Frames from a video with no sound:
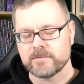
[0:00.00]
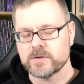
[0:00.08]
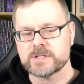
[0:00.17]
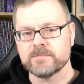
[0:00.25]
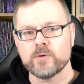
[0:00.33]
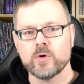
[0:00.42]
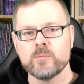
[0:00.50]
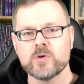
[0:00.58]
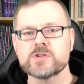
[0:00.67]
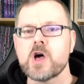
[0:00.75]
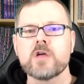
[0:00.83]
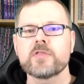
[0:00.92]
First and
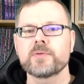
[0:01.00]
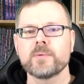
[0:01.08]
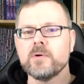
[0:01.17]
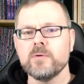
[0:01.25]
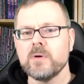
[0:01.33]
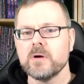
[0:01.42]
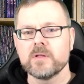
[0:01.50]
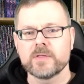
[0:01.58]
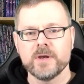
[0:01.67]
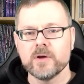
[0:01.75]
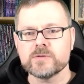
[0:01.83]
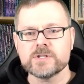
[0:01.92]
foremost, throw
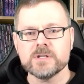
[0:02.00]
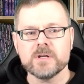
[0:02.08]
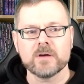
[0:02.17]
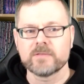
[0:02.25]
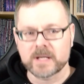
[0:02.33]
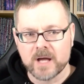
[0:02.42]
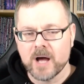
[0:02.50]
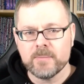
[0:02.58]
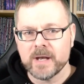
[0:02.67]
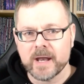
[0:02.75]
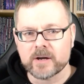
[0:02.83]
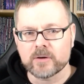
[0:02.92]
the notion of the
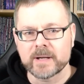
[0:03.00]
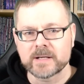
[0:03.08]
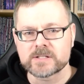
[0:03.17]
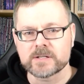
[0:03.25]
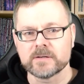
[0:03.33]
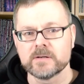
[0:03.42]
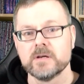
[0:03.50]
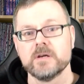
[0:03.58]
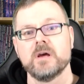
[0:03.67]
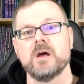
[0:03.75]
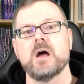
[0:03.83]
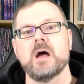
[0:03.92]
common necromancer
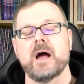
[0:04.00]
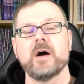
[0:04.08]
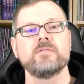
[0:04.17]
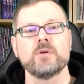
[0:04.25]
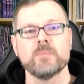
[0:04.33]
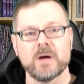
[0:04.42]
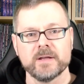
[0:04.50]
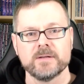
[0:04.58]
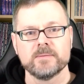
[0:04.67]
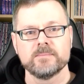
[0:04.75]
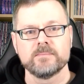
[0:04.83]
out of your mind.